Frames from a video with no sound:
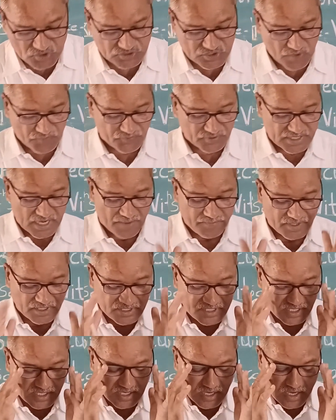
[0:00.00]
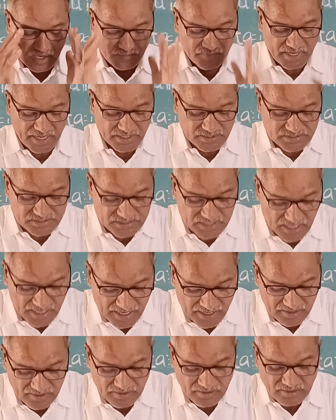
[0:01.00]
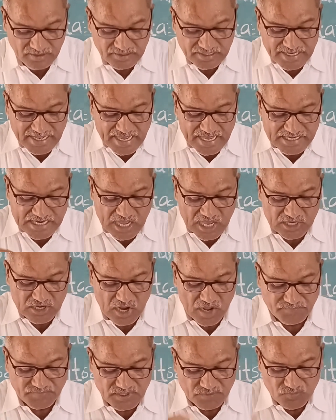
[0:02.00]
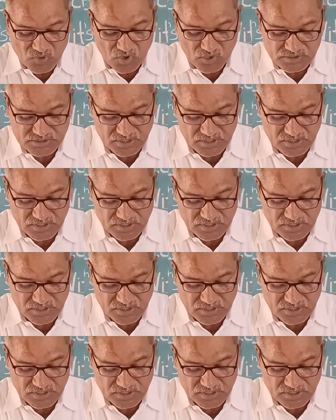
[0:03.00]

of vitamin D. Means layer are of the most